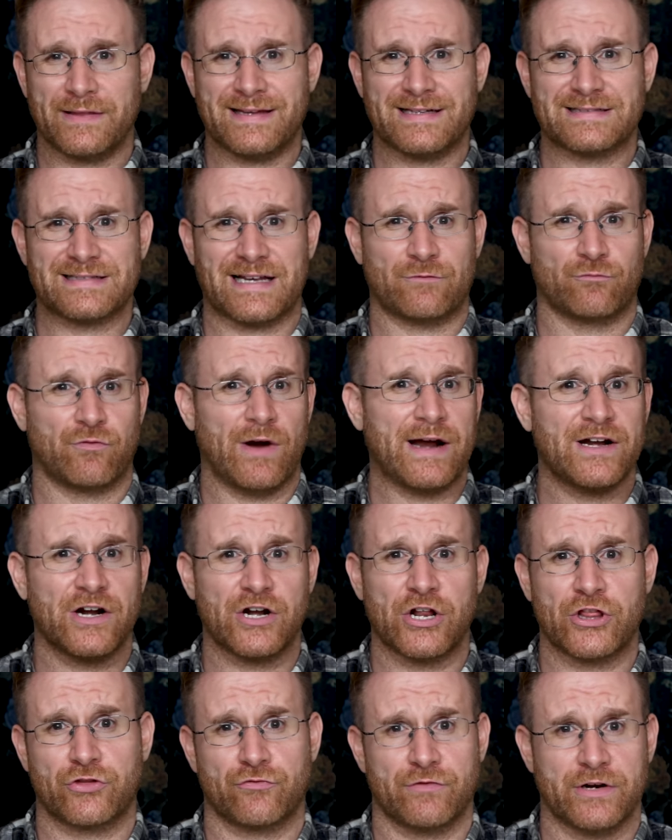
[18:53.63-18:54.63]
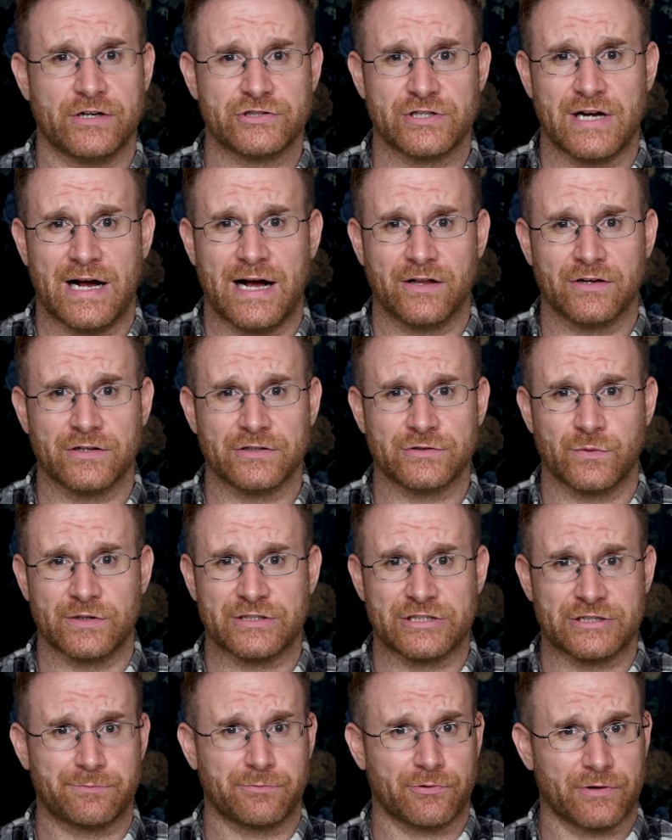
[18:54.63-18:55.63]
I think it's like right under $300,
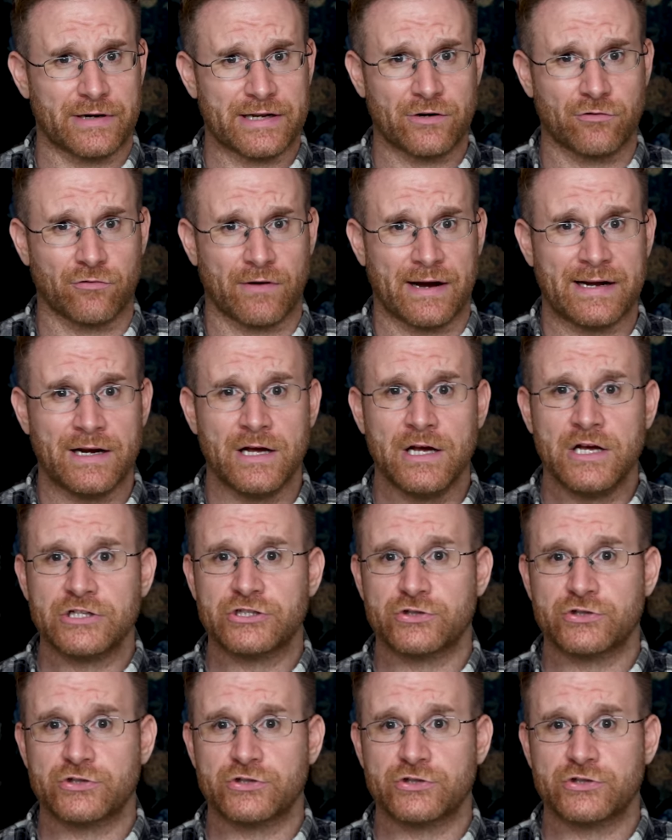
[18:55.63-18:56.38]
which is pretty great.